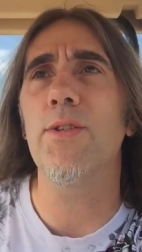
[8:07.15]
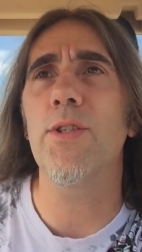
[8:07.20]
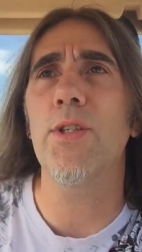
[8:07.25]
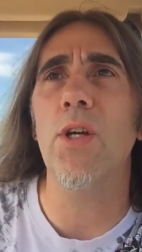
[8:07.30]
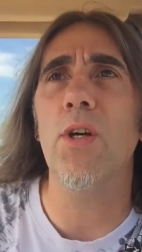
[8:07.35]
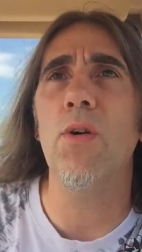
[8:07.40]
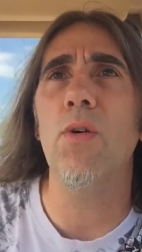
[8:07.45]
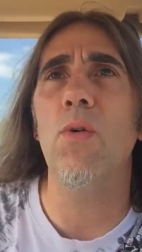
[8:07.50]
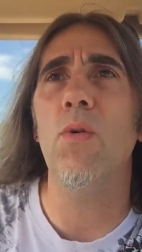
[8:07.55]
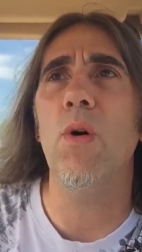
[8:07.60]

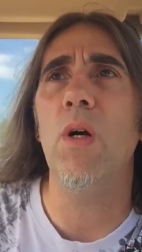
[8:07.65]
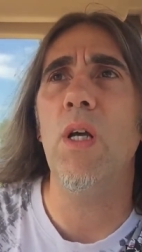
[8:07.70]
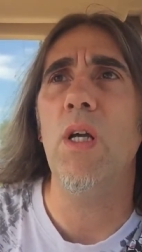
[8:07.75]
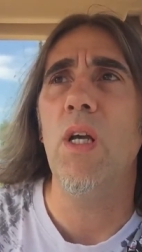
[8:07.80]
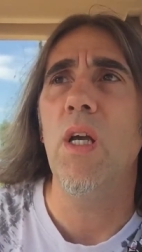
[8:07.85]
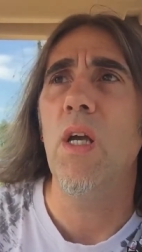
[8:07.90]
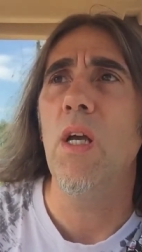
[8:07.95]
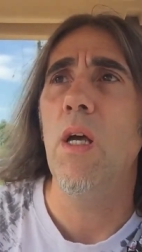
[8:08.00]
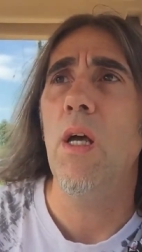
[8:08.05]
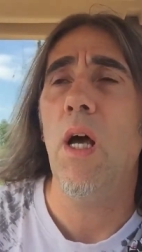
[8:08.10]
So,
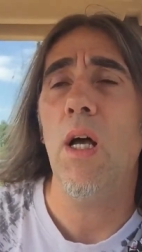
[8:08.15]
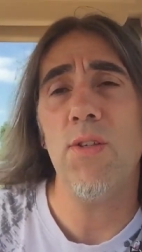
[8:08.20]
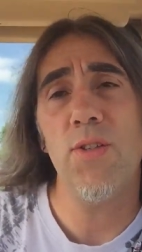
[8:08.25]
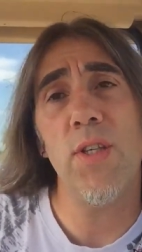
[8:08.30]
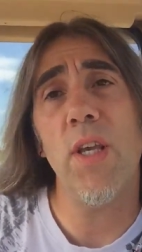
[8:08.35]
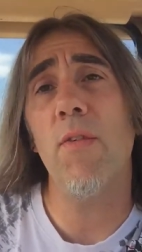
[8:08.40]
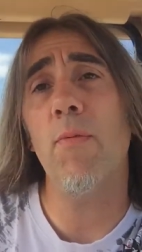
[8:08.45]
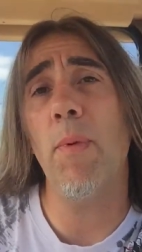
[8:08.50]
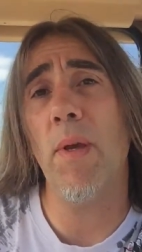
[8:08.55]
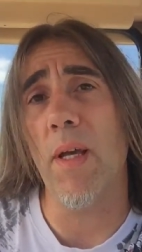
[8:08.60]
I'll
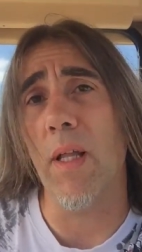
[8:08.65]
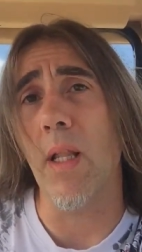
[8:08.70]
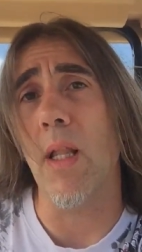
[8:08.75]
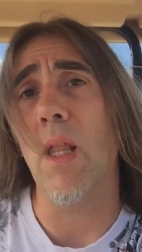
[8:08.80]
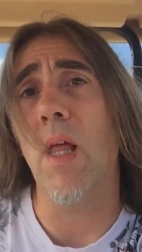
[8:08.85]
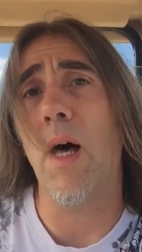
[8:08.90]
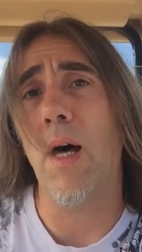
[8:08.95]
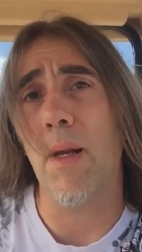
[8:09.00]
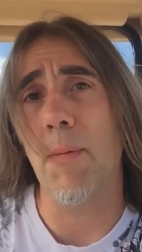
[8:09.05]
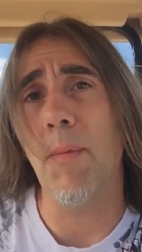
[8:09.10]
save me a
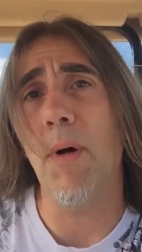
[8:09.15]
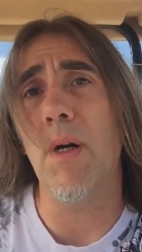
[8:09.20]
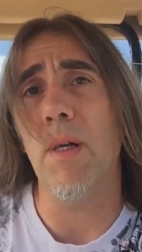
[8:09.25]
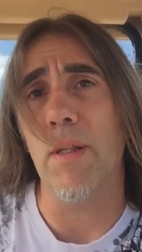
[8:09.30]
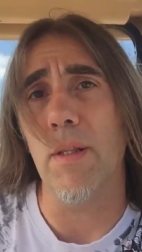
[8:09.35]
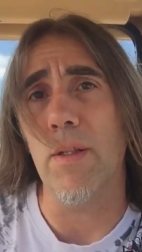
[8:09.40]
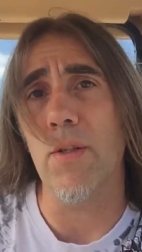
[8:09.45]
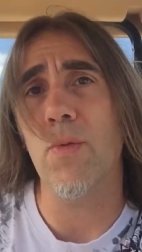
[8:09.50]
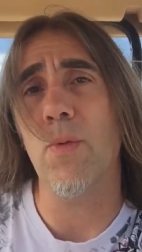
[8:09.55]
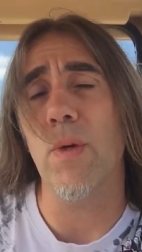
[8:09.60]
lot of
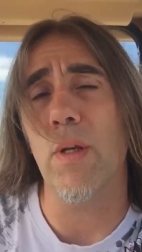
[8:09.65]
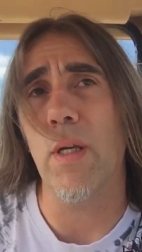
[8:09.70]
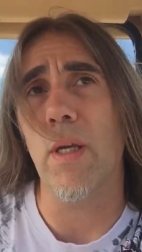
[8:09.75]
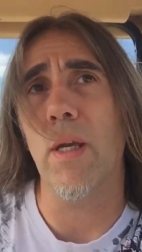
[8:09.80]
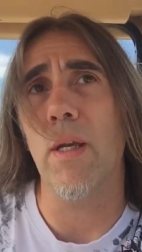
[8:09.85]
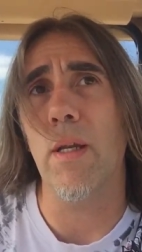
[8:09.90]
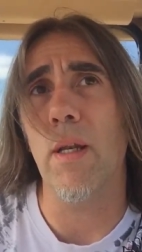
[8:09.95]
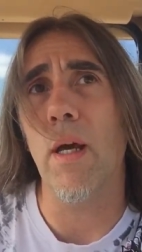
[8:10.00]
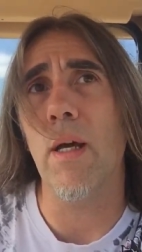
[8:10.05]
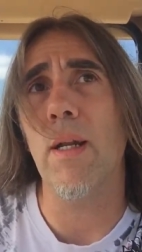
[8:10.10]
money this
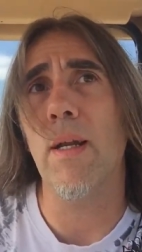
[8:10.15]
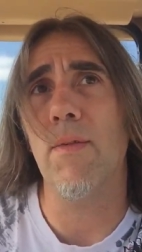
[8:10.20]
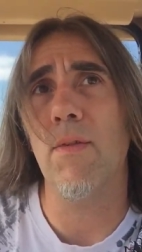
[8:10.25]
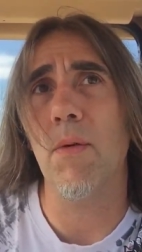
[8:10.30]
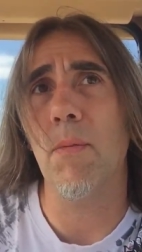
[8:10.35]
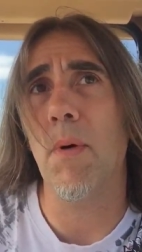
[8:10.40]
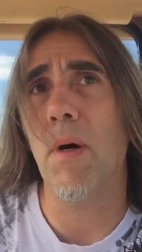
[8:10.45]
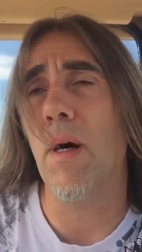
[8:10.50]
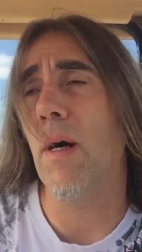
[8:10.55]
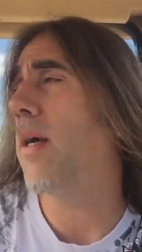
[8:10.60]
weekend, not having
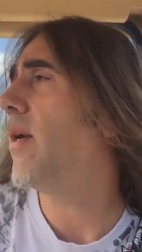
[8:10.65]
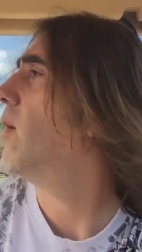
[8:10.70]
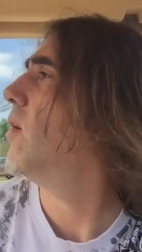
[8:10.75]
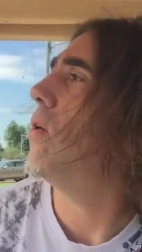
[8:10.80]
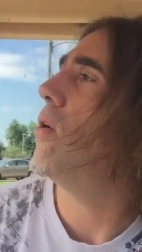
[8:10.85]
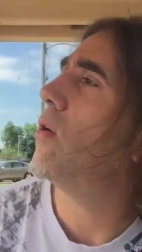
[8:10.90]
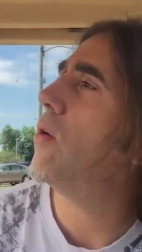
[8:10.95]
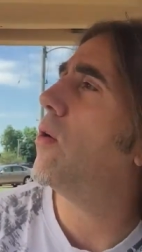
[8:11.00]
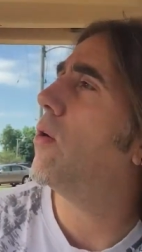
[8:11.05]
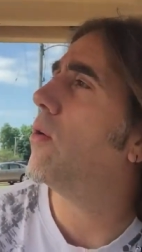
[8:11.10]
to buy
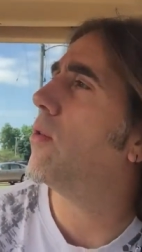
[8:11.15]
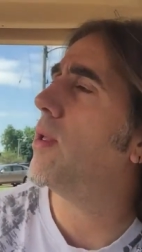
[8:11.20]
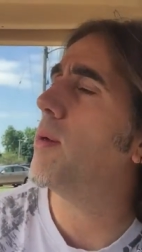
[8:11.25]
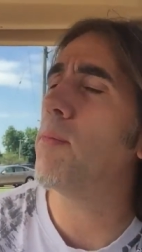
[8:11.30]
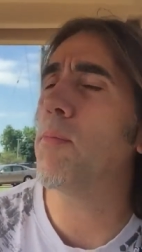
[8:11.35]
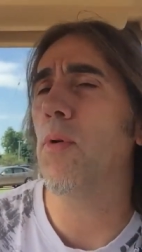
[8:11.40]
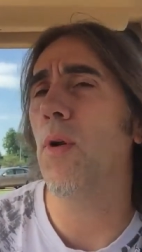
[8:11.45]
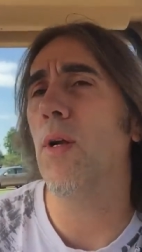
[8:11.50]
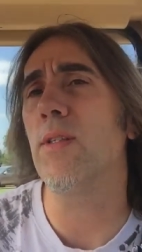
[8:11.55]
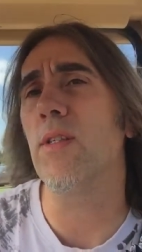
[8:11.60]
all
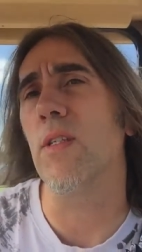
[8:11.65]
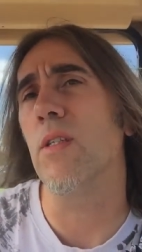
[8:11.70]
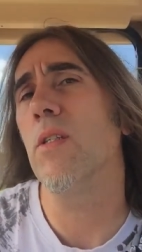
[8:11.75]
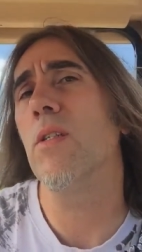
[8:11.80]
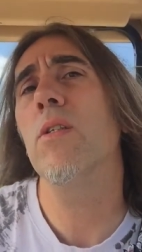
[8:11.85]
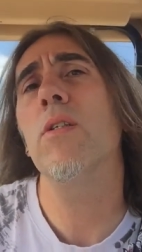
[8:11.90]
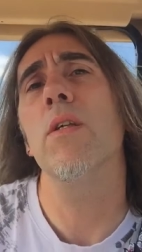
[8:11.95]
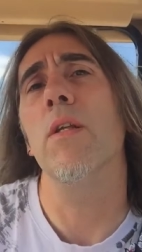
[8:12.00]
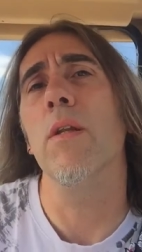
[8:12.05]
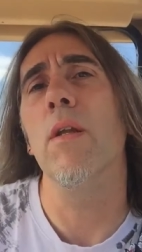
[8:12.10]
them
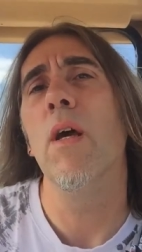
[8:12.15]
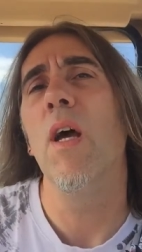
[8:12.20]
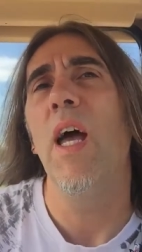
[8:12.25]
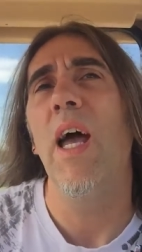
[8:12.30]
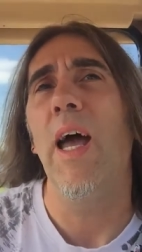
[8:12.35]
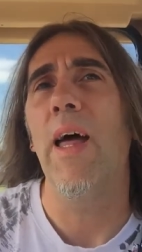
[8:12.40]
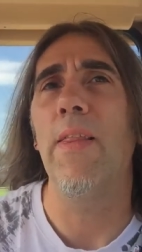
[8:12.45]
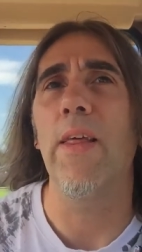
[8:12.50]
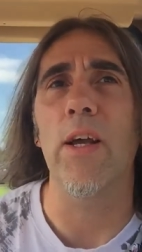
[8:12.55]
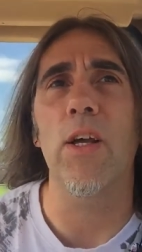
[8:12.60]
presents and
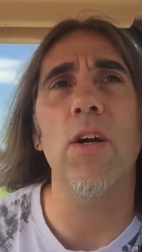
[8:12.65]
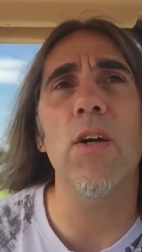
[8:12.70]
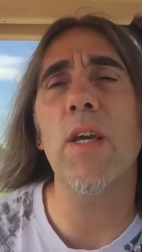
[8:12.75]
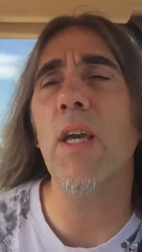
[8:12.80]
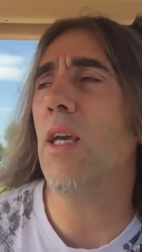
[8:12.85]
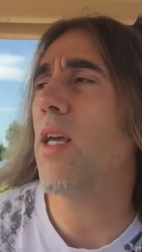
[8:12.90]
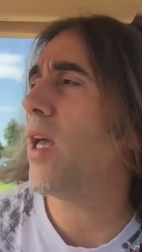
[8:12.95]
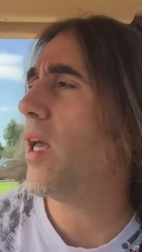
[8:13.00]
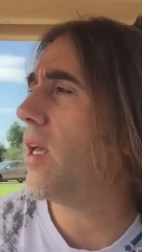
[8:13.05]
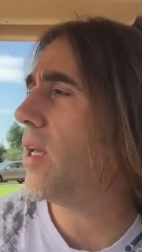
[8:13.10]
and that
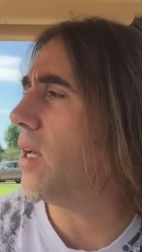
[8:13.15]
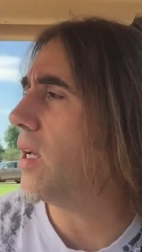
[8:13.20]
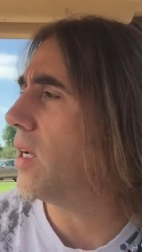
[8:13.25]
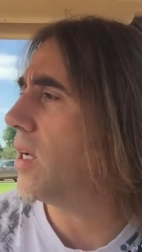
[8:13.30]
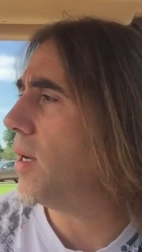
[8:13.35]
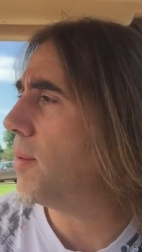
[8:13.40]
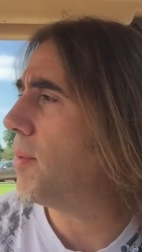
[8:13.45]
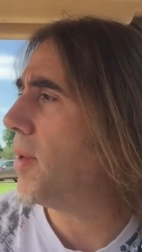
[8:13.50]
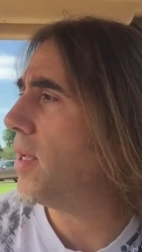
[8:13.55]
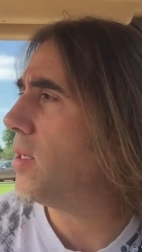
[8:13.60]
cookie cake and
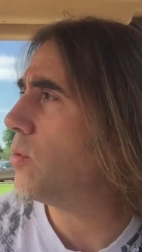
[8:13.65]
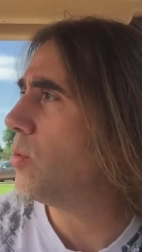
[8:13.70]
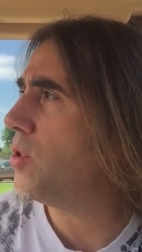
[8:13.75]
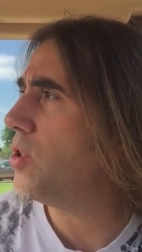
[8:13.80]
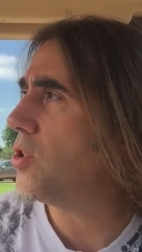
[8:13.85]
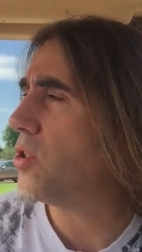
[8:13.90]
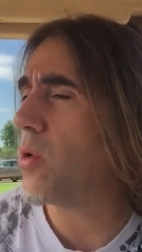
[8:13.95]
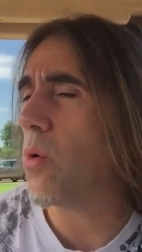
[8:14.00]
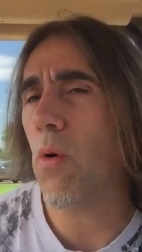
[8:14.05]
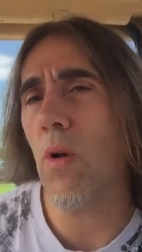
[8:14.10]
cupcakes we
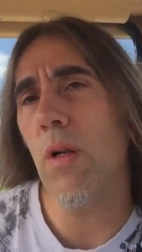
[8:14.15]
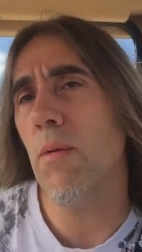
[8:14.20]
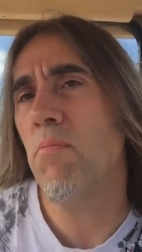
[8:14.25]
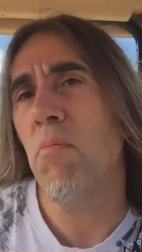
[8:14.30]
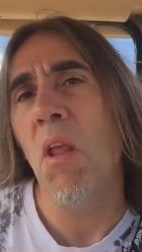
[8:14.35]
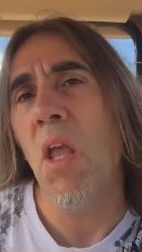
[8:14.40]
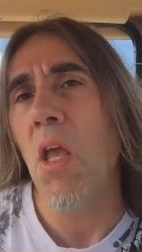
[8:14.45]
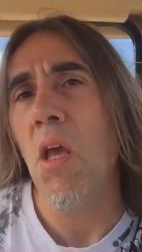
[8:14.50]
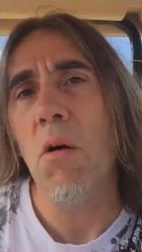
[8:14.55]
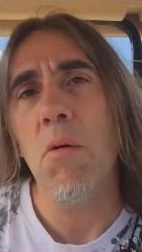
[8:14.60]
just ordered.
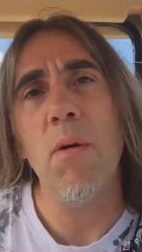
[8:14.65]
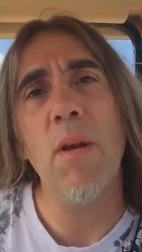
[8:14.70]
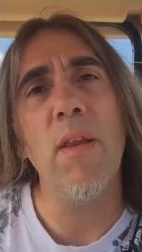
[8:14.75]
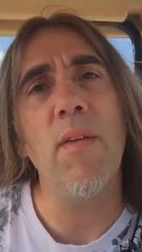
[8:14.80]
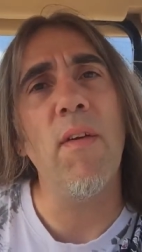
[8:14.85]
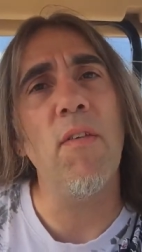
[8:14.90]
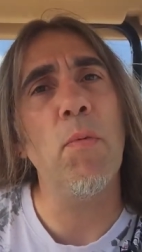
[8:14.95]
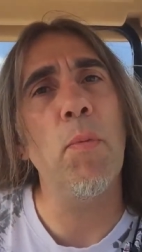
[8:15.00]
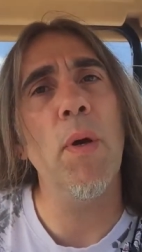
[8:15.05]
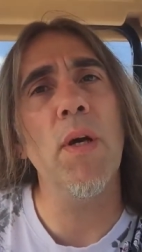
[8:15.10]
We do not
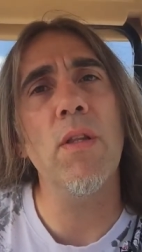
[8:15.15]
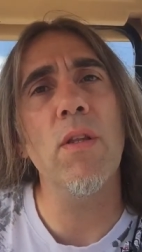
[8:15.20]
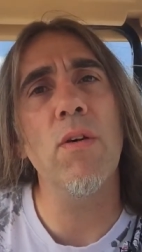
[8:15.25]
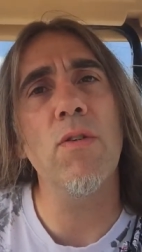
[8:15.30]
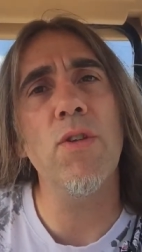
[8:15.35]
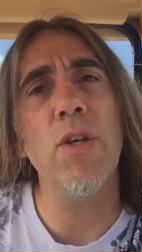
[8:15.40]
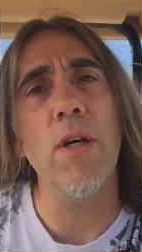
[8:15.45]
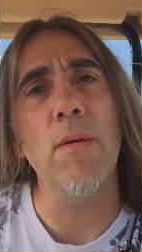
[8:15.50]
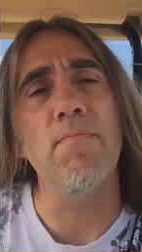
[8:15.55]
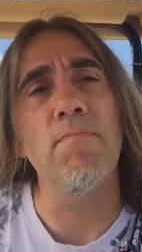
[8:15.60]
even have to pick
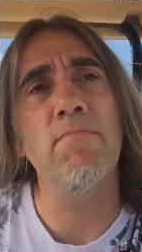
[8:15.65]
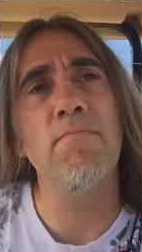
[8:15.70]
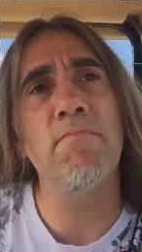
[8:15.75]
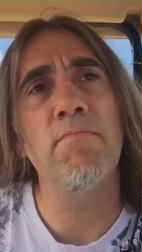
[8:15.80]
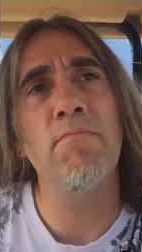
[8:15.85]
those up.